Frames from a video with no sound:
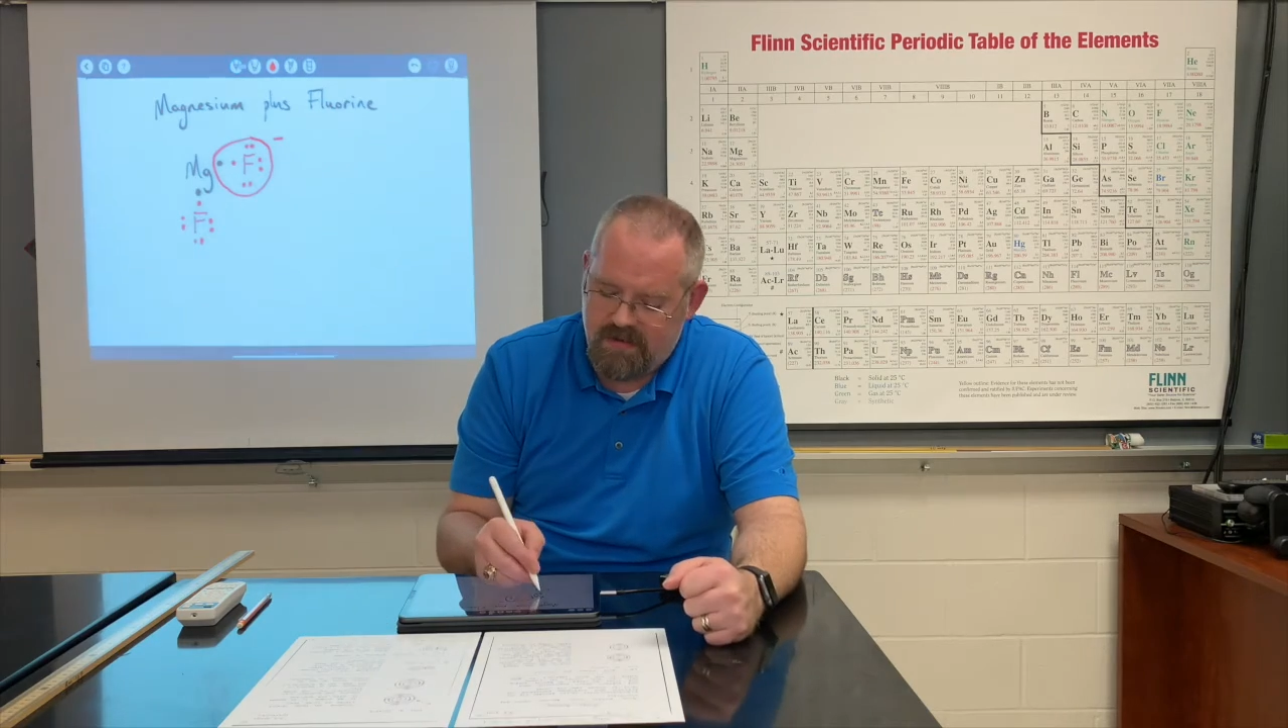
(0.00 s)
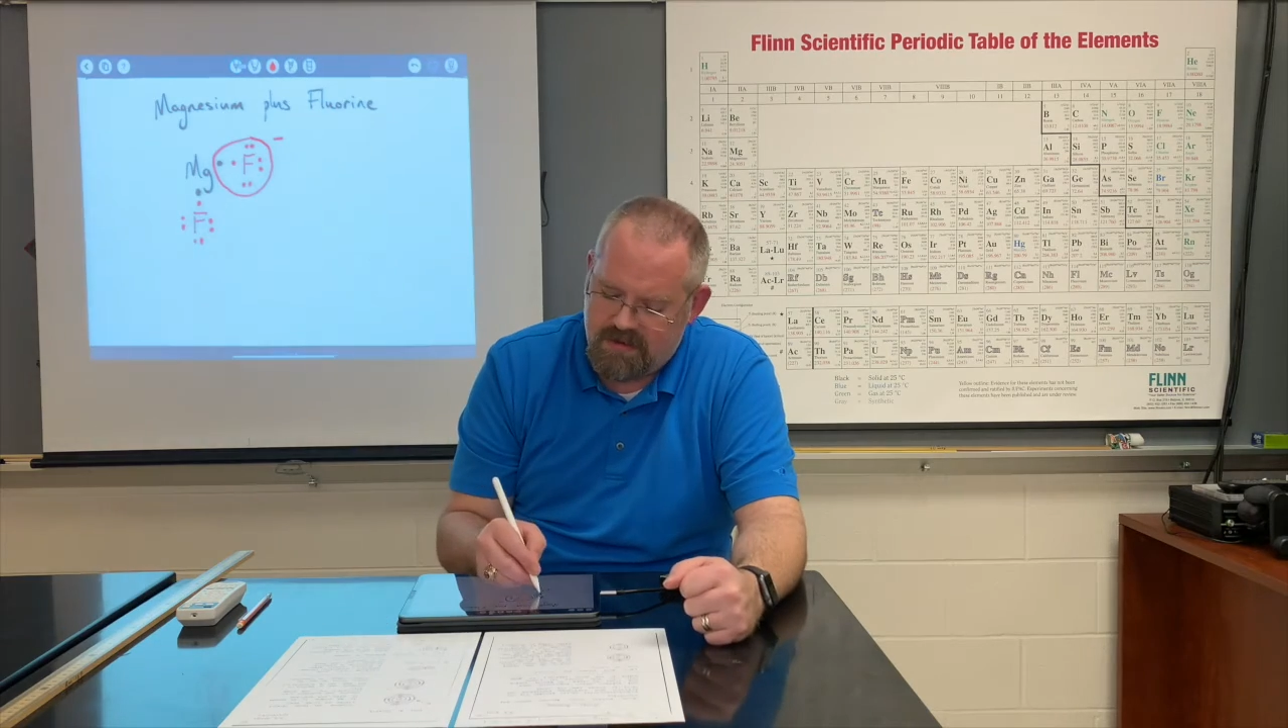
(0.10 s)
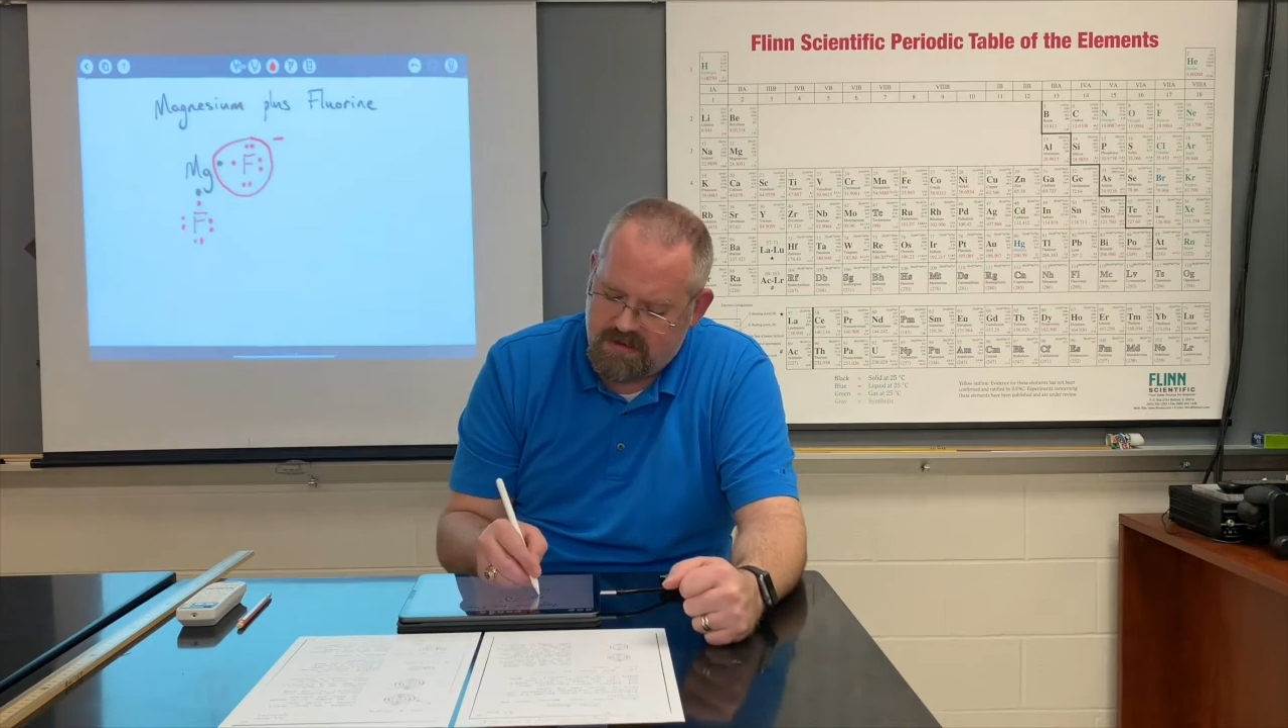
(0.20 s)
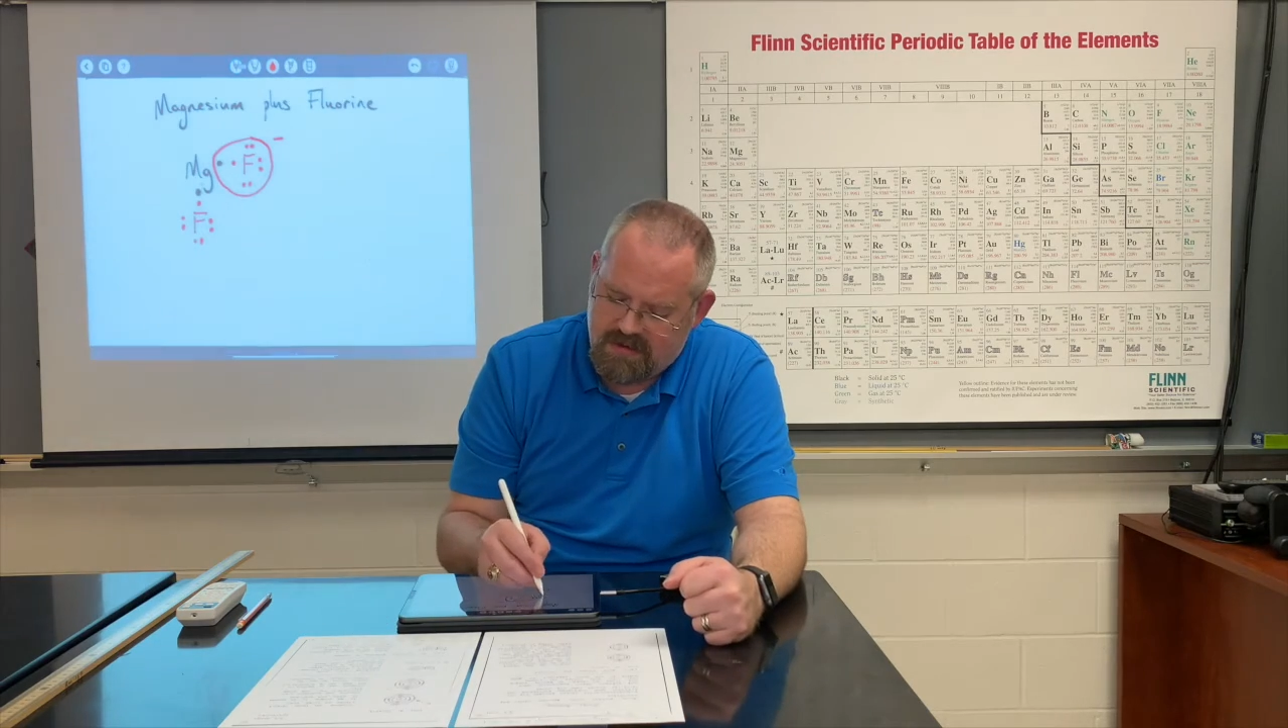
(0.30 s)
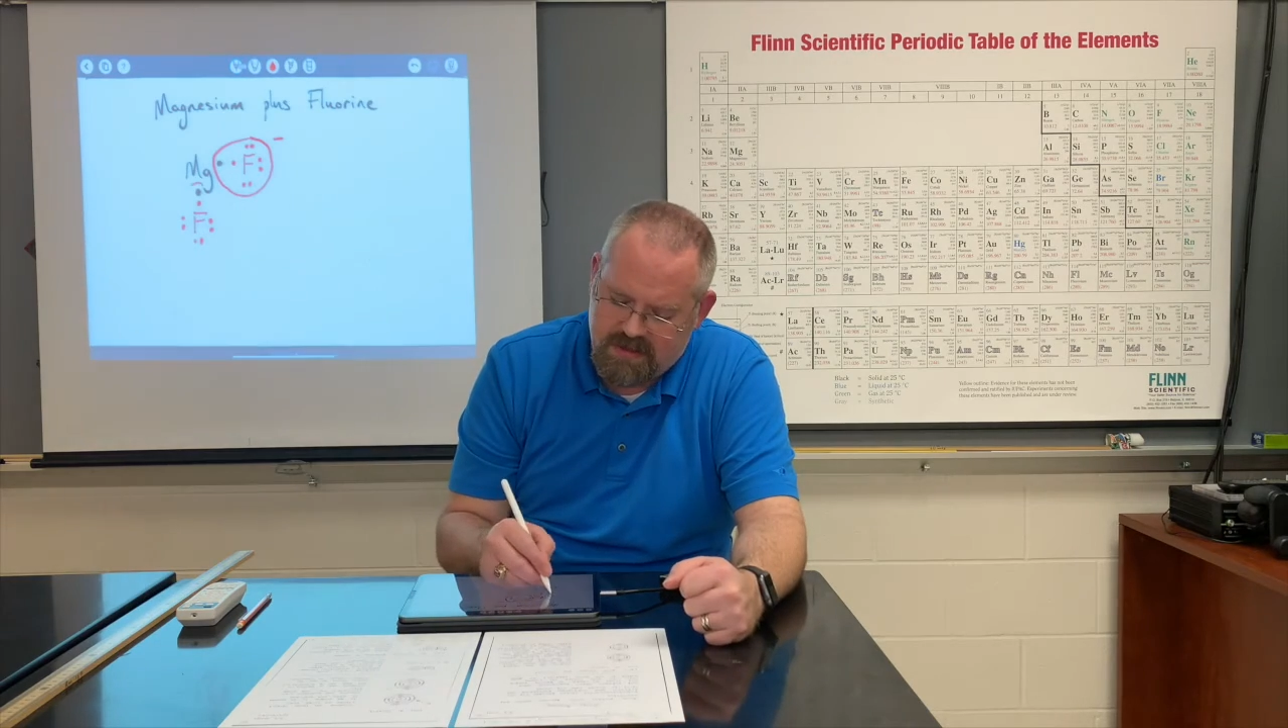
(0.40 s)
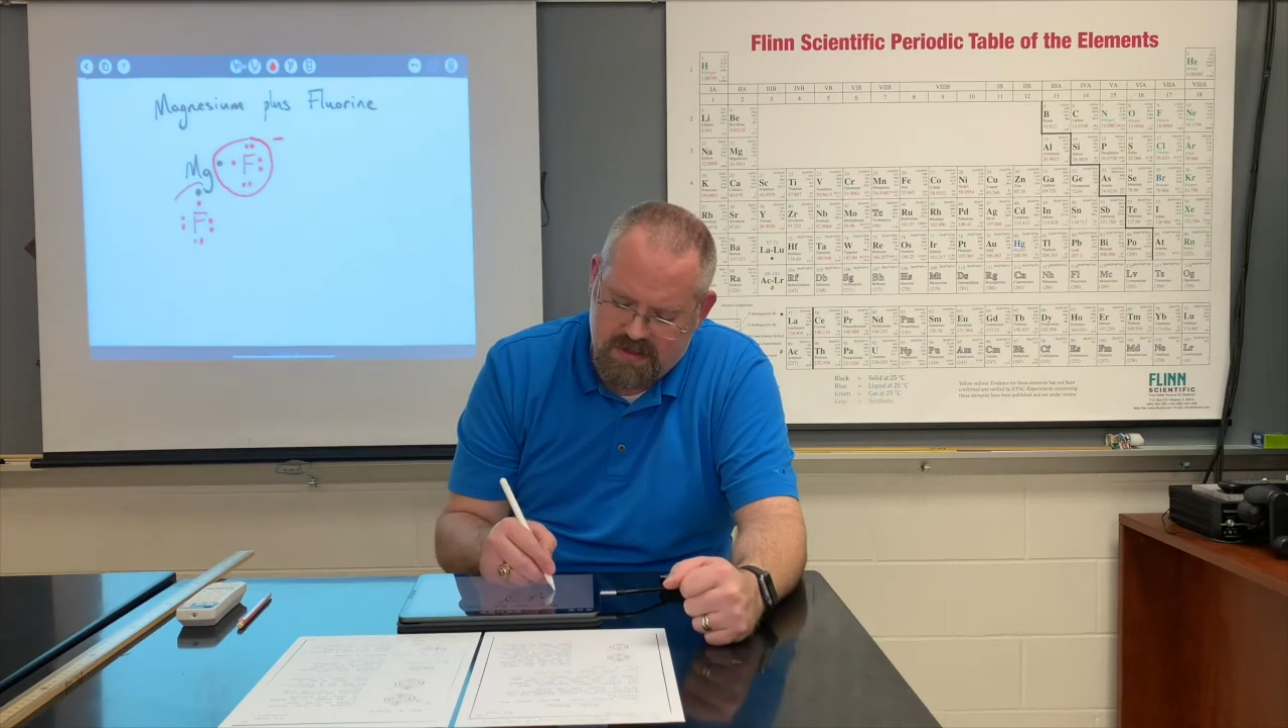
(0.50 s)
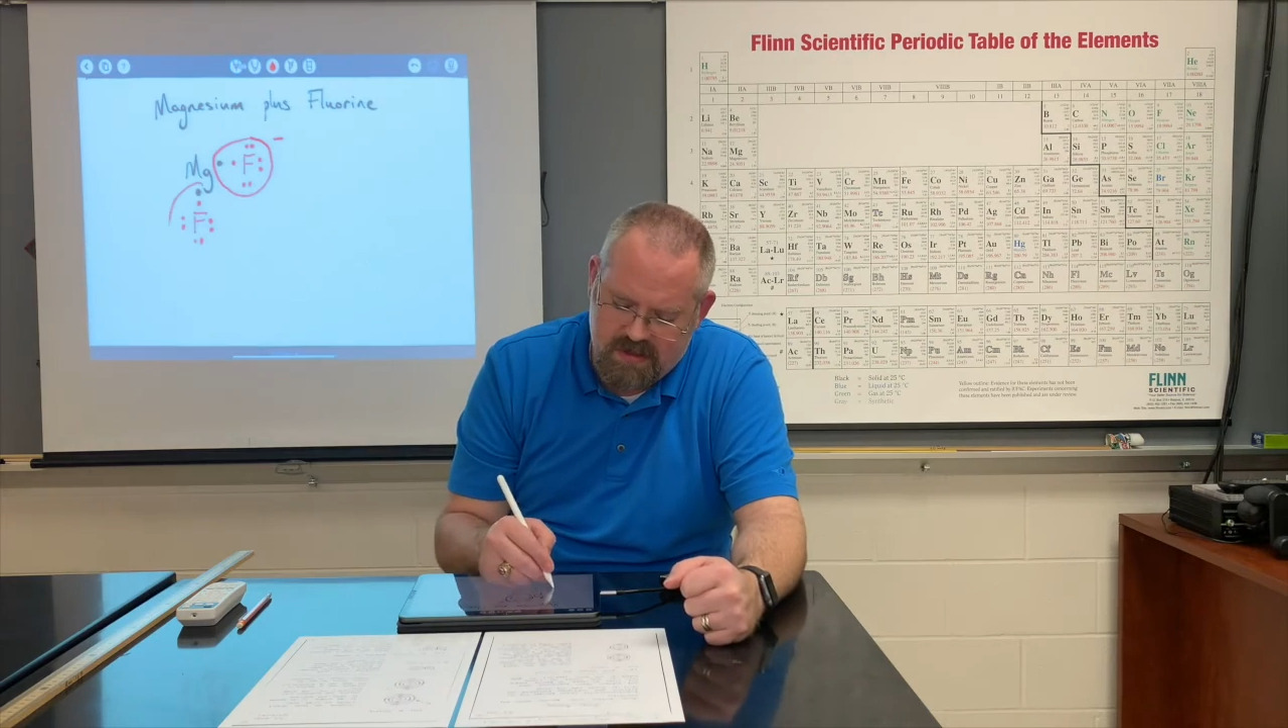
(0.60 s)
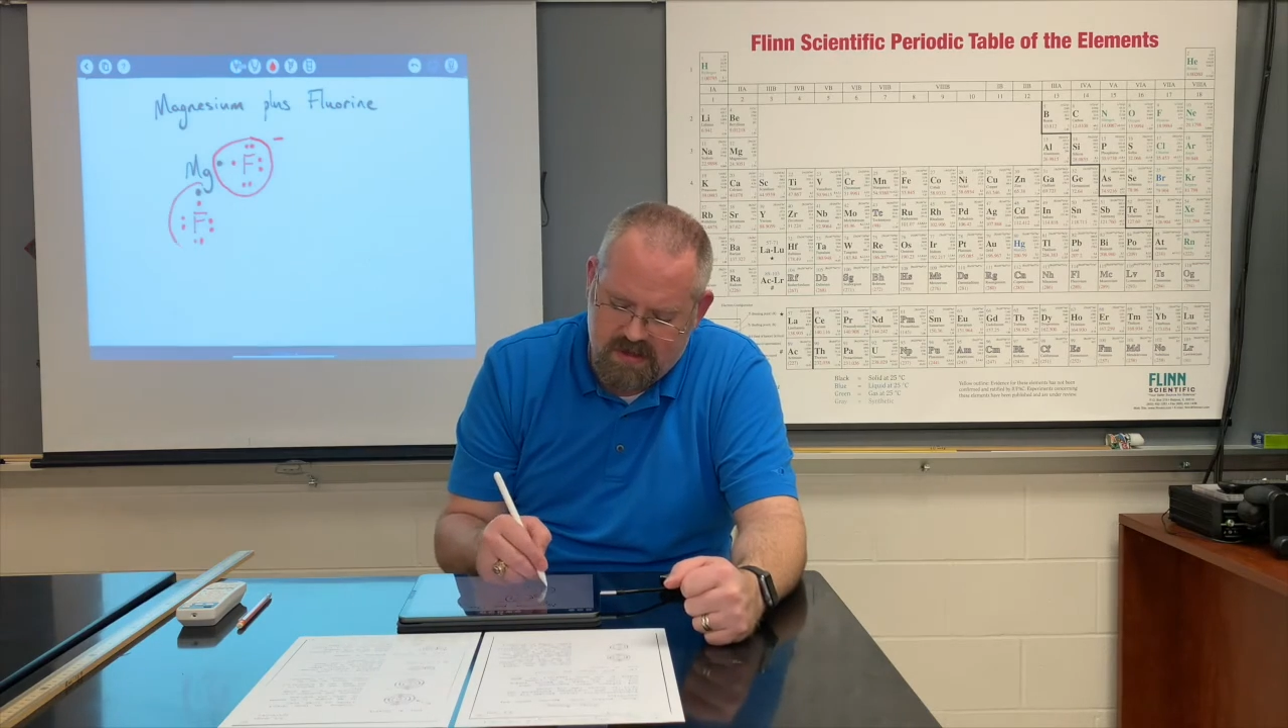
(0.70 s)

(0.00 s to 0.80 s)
It's going to steal